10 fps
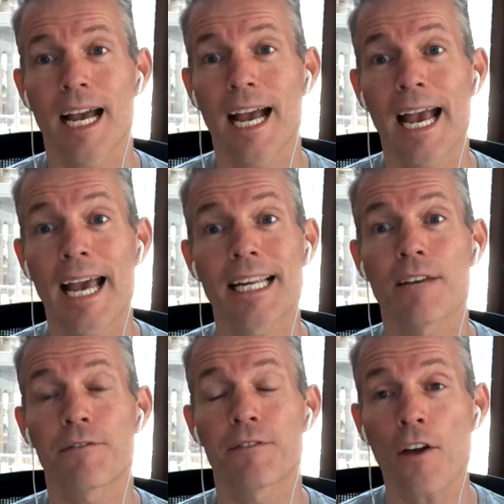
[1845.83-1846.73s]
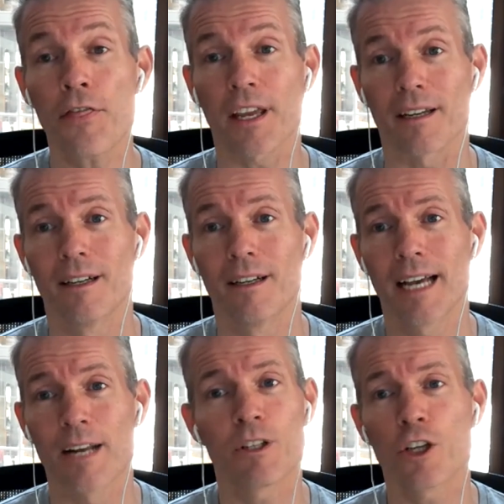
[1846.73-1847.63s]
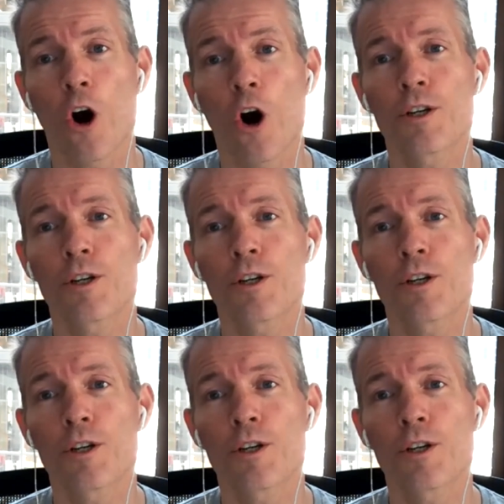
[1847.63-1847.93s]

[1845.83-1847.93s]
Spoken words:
And if nothing, and really all